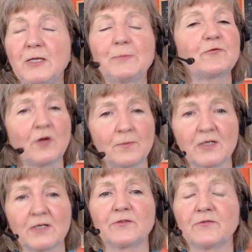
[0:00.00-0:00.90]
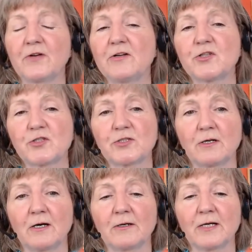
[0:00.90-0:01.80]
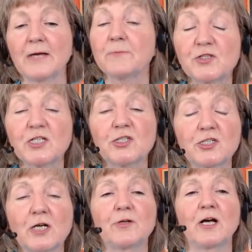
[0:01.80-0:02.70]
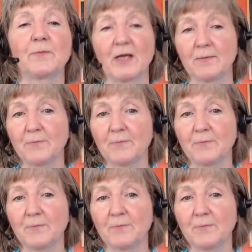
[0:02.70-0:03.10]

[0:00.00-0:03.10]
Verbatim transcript: people from the, the various uh, embassies showed up,